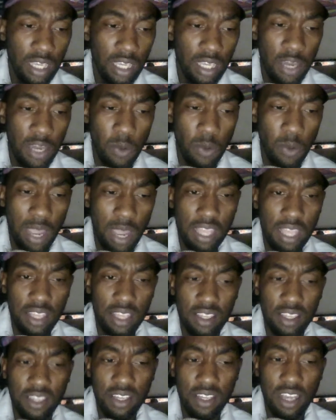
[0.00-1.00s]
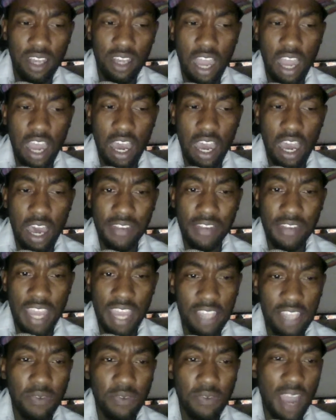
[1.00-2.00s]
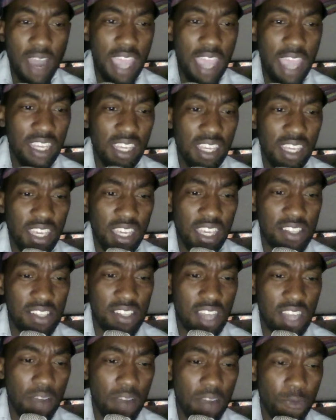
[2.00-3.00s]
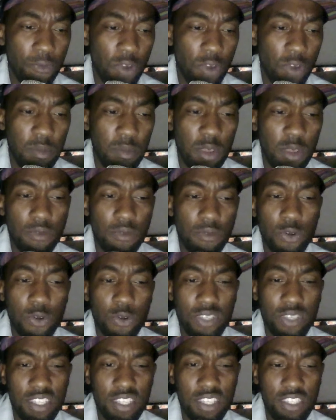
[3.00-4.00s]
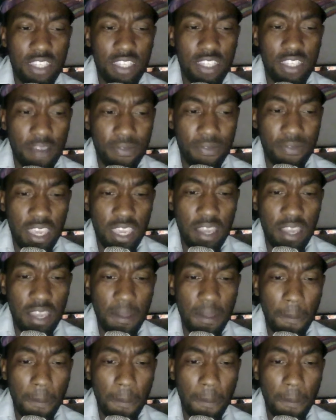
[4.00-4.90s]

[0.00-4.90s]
Anyway, next fight is Frank Mir versus Duffy.